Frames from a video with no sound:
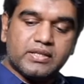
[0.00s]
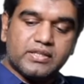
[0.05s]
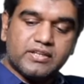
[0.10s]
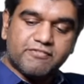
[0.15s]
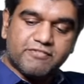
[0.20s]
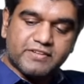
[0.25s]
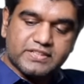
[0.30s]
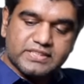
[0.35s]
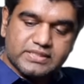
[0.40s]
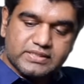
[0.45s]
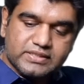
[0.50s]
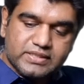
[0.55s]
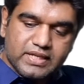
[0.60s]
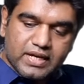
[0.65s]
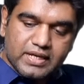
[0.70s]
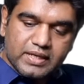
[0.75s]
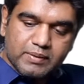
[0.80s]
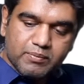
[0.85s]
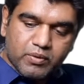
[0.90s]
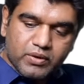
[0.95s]
The first
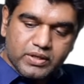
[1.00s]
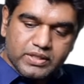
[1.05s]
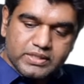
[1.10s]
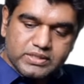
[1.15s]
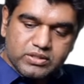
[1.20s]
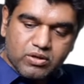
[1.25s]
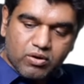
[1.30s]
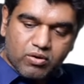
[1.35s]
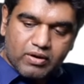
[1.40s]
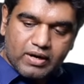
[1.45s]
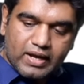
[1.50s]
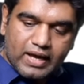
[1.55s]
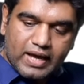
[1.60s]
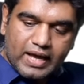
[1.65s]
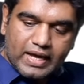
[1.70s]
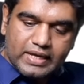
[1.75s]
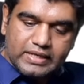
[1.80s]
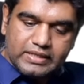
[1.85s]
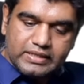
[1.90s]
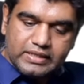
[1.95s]
antibody is called
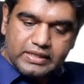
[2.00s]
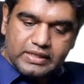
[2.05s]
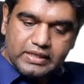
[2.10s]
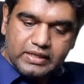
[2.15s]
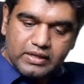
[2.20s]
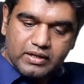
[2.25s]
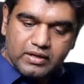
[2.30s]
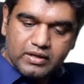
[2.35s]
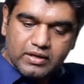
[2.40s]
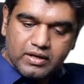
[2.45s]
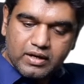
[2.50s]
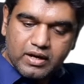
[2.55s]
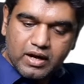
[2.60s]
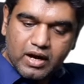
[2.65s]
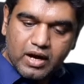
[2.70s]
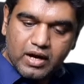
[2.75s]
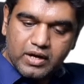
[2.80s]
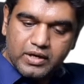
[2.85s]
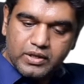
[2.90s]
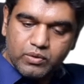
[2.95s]

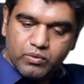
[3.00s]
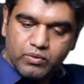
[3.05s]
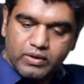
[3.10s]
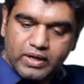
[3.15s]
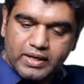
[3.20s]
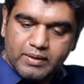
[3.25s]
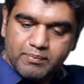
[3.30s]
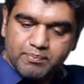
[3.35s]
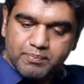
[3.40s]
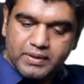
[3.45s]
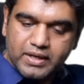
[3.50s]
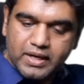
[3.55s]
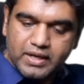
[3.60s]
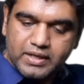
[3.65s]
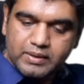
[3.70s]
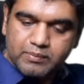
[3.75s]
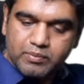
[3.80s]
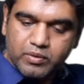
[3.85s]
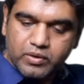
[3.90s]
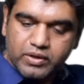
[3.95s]
anti-cardiolipin
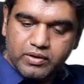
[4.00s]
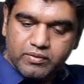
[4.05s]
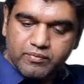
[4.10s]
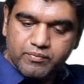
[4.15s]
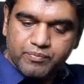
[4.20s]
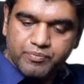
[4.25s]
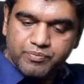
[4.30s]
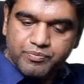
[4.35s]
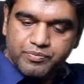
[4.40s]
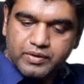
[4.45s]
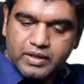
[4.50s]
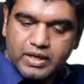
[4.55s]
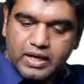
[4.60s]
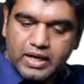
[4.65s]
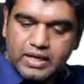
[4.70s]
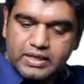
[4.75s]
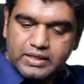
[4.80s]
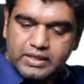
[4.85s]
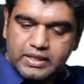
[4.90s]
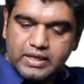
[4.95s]
antibody.
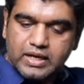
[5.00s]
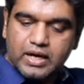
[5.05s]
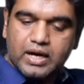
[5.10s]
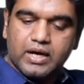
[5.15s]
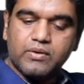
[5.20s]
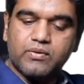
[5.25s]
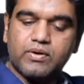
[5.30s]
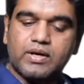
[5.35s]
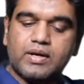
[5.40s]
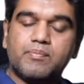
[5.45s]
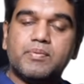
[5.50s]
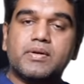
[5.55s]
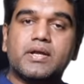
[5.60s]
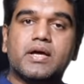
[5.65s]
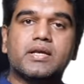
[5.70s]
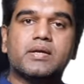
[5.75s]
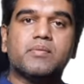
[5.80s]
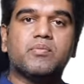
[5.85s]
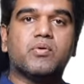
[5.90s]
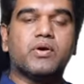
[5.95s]
Anti-cardiolipin
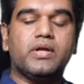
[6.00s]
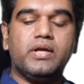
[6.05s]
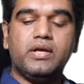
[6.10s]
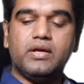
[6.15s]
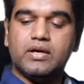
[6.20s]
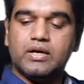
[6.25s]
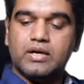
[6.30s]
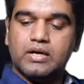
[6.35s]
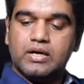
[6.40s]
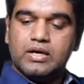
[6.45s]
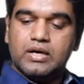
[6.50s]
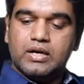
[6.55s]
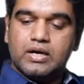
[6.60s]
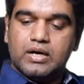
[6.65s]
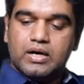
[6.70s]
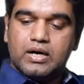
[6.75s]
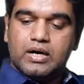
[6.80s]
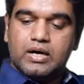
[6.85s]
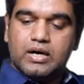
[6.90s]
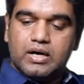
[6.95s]
antibody.
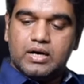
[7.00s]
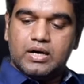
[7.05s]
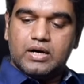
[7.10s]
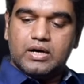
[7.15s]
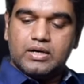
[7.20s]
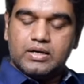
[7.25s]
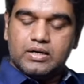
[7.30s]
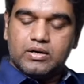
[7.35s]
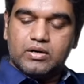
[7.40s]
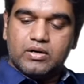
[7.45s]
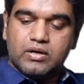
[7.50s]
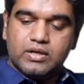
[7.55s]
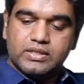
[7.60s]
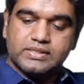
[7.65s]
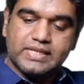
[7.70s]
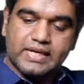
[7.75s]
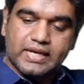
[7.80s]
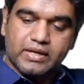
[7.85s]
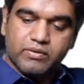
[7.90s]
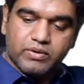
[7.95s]
Uh,
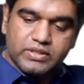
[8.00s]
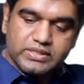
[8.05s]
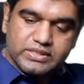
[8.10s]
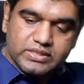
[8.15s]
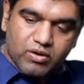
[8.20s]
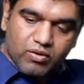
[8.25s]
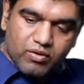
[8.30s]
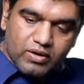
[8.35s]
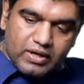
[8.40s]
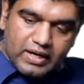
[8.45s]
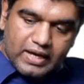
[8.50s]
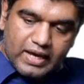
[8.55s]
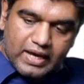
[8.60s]
second one is called